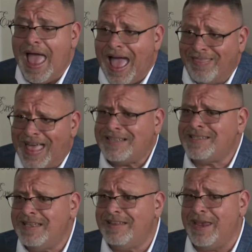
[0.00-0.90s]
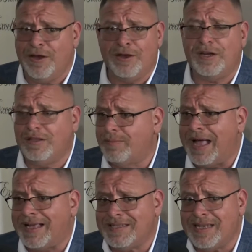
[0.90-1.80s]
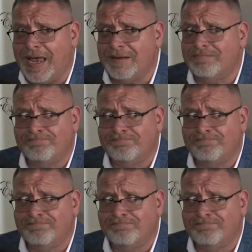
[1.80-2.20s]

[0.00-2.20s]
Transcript: And that's the day you're going to look back and say,